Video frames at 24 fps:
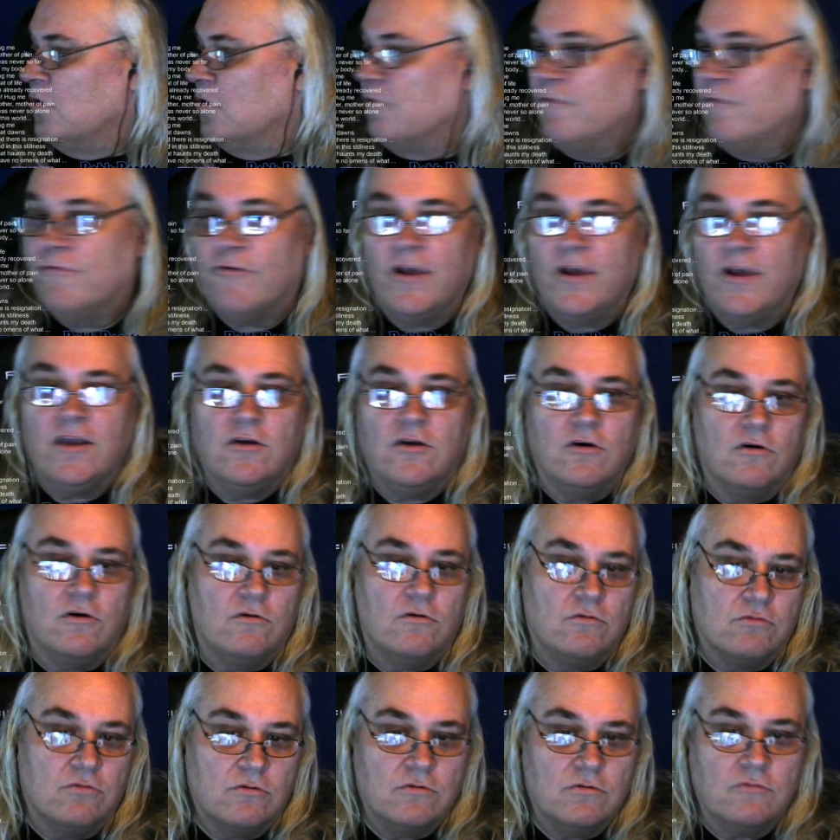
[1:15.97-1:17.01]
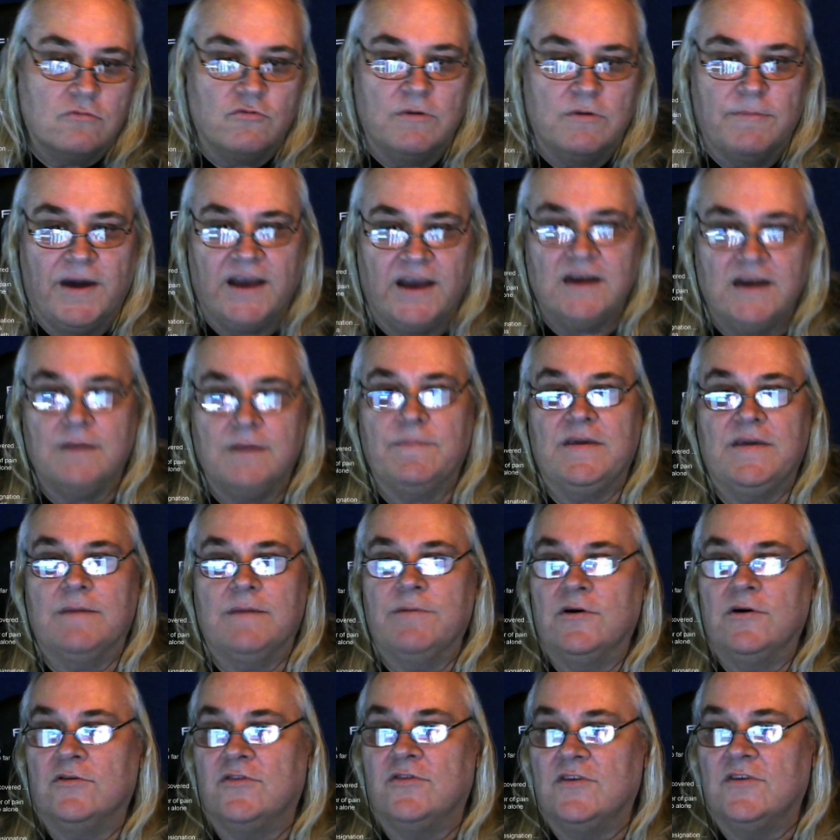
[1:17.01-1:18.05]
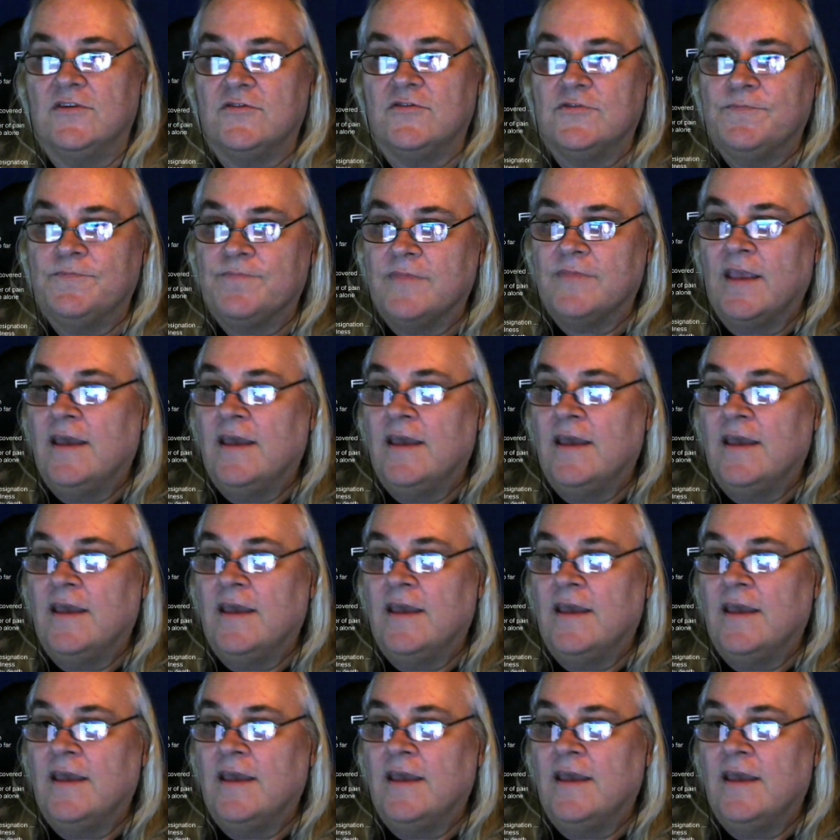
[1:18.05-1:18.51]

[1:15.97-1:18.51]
Franco reminded me about this.